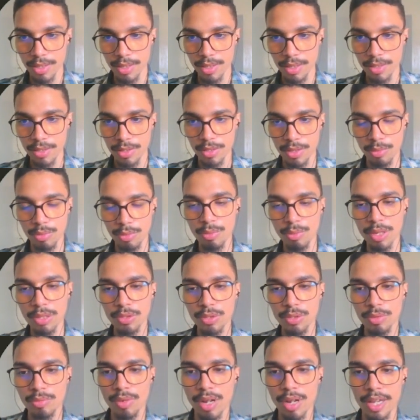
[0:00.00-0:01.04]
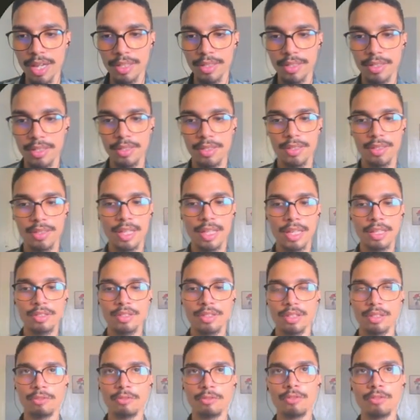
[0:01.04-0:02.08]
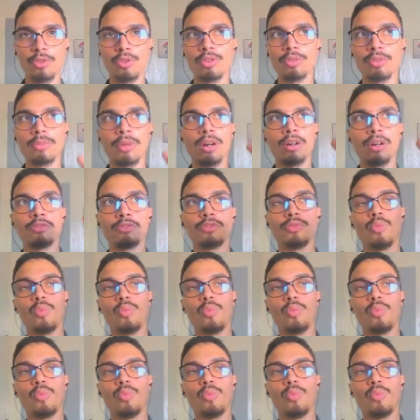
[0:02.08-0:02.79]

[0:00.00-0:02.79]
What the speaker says: So we want to write this list in form of